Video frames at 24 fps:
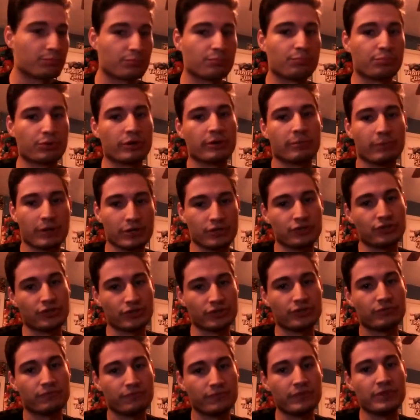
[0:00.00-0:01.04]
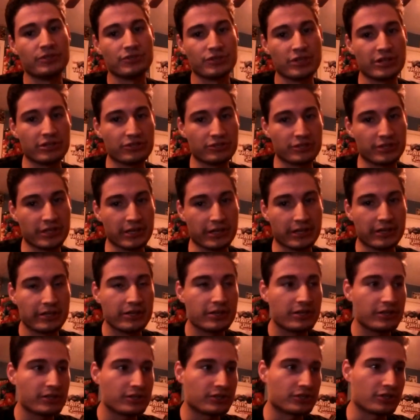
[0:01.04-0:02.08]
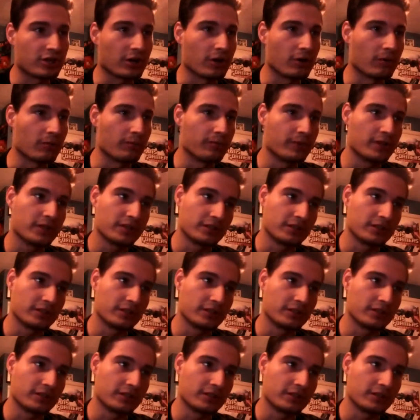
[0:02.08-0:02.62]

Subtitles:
pretty much just VGHC. So,